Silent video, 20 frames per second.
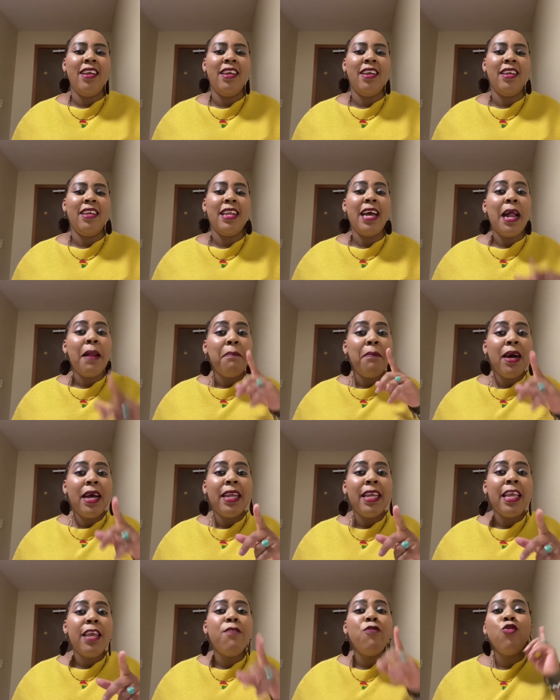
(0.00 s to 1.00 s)

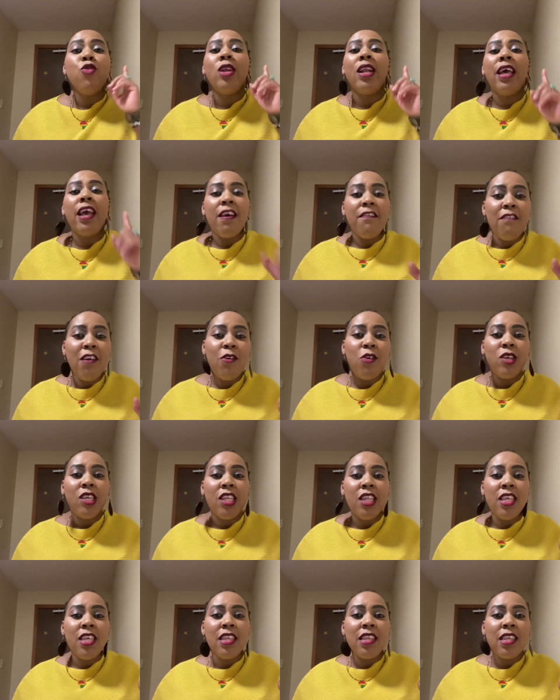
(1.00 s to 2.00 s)
Darman, if you'll ever watch
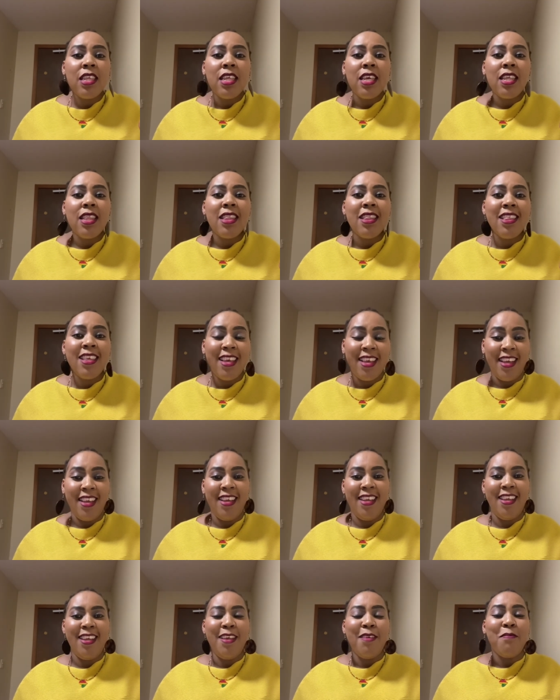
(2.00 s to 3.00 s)
this
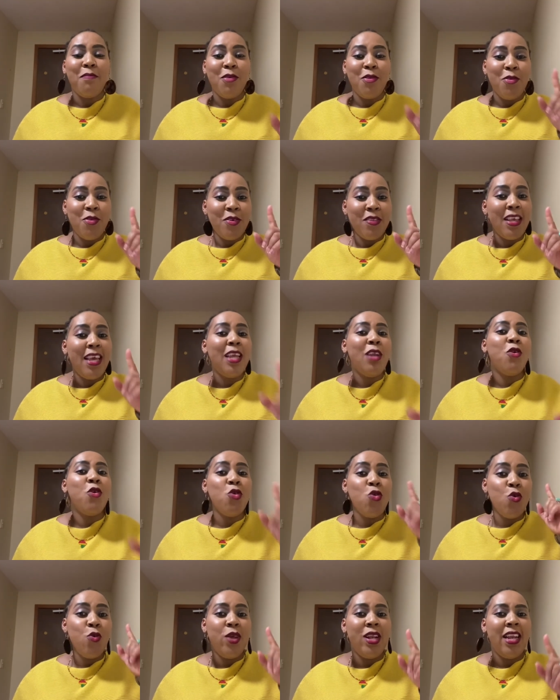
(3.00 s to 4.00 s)
thing, because I know
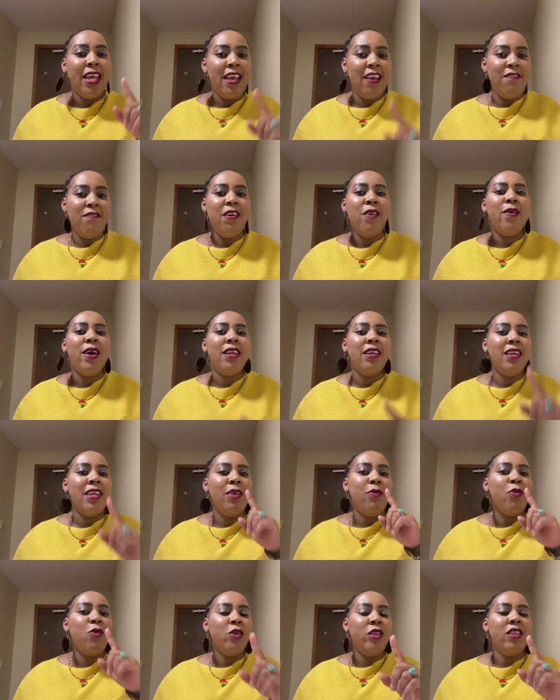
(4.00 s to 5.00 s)
you will ever one day
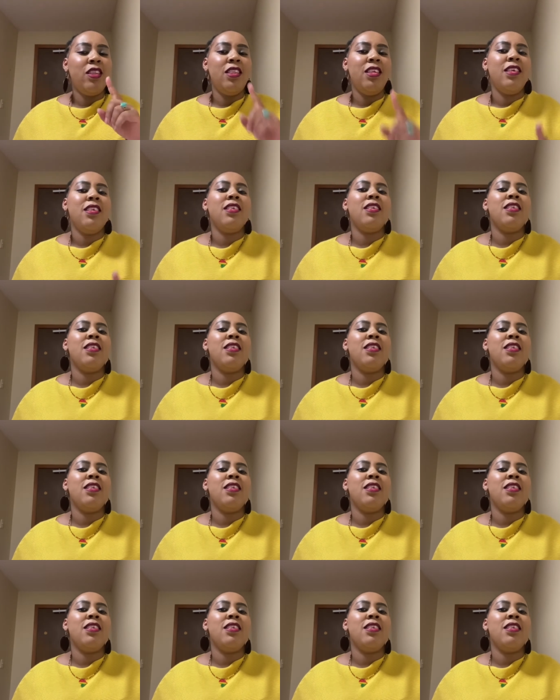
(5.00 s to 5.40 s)
watch this,